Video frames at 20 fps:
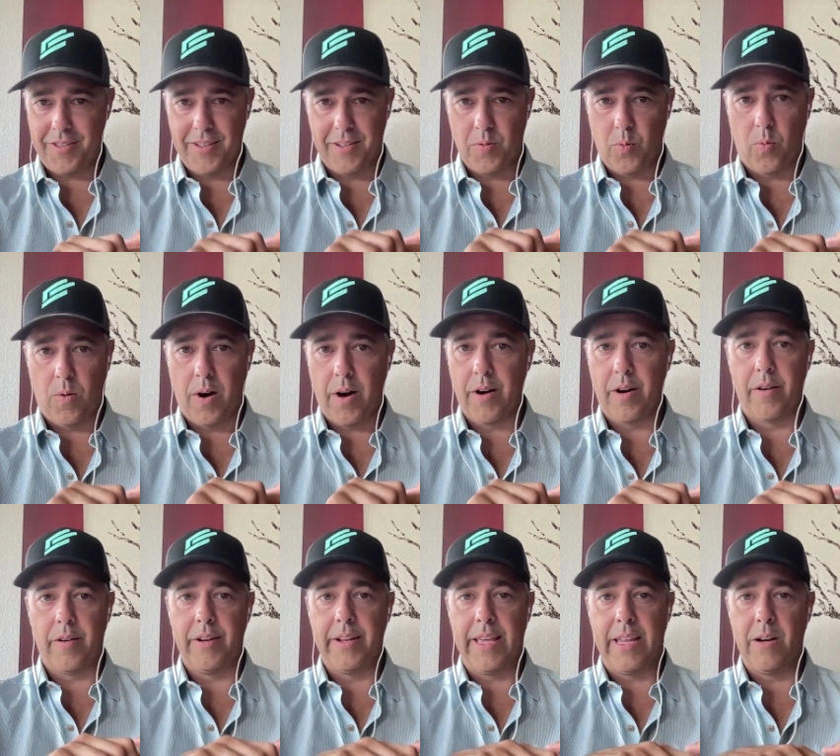this water
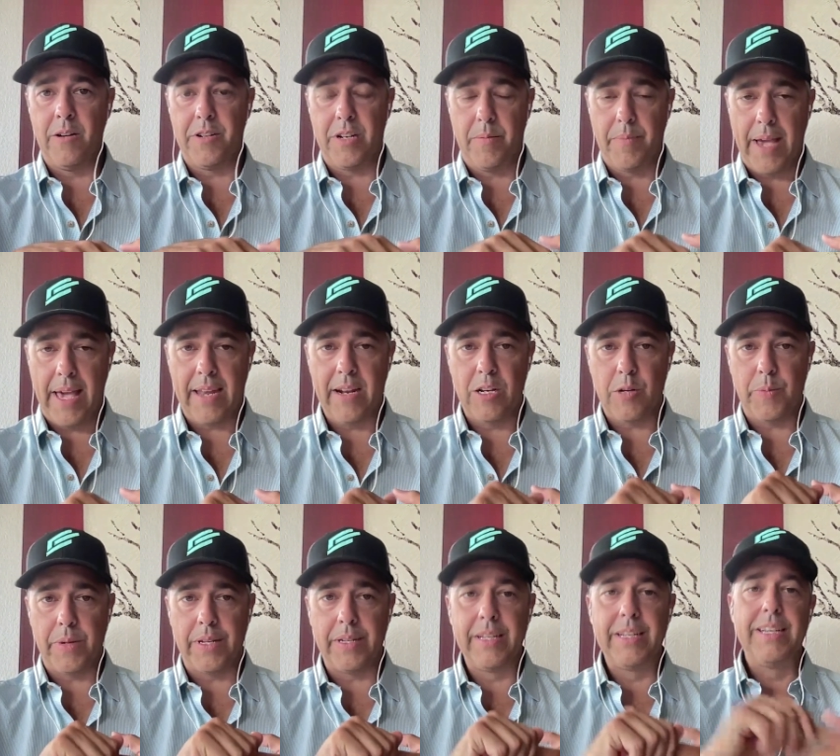and energy
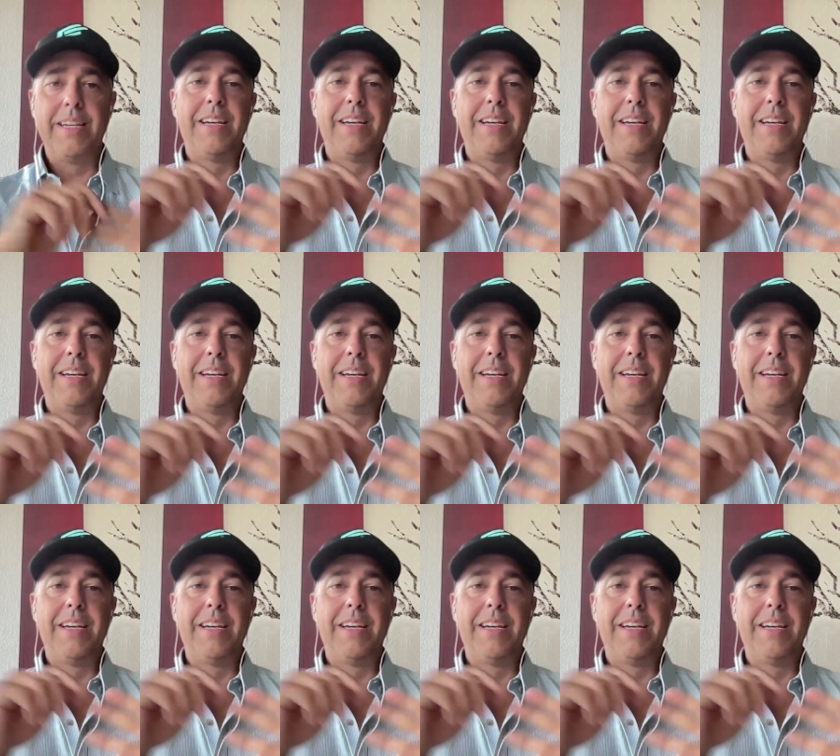management,